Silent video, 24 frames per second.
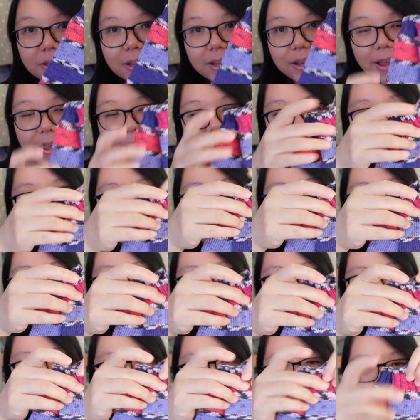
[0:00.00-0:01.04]
that I
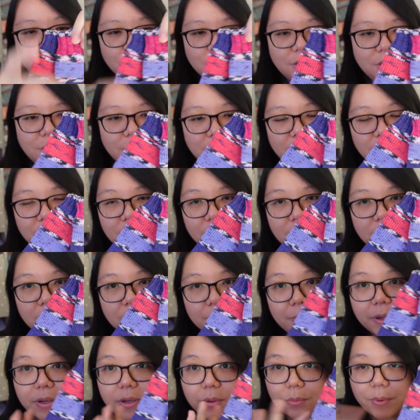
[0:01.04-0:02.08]
finished.
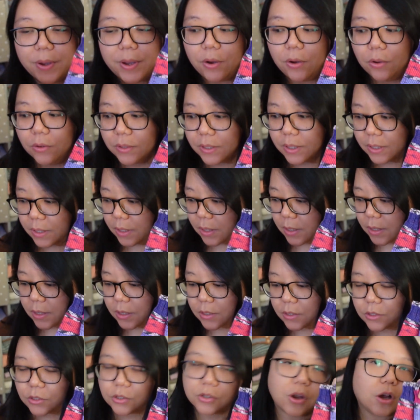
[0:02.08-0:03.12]
By the way, all
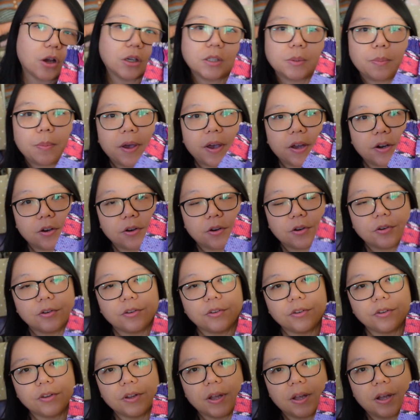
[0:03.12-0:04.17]
the socks
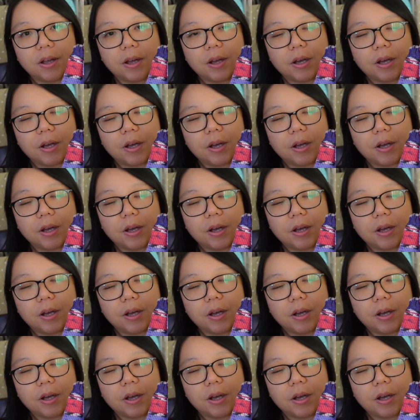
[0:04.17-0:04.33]
pattern,